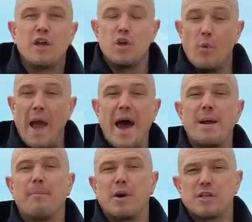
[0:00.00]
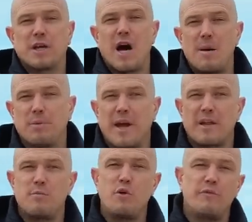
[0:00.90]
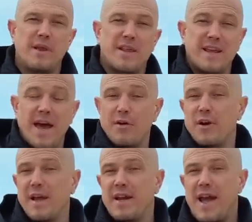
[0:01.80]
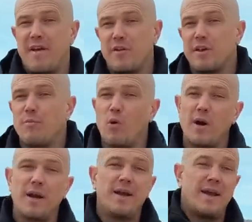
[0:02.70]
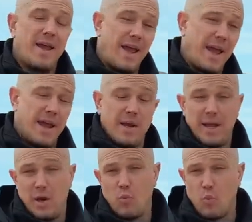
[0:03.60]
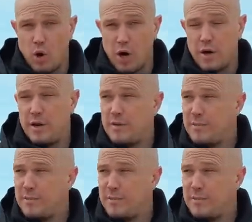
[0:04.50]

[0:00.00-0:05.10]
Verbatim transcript: you add a bunch of complex movements together in every sport and in work.